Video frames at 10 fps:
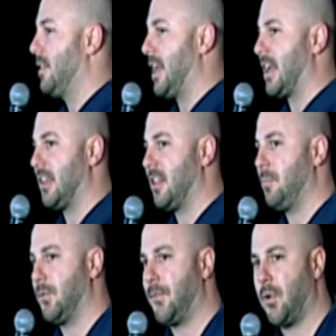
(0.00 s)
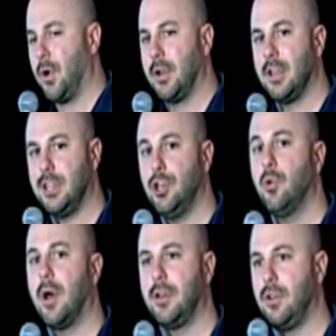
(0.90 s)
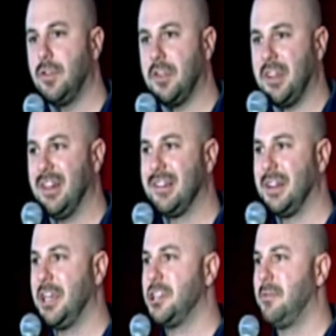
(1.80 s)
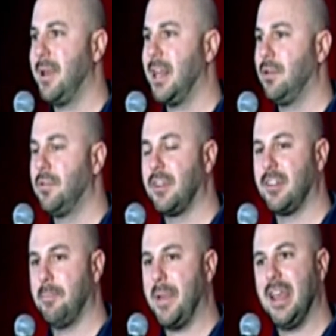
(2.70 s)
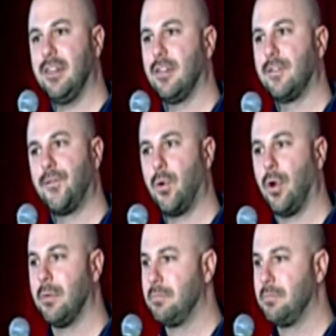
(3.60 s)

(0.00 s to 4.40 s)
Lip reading: like I said before, UL uses installation manuals as a basis for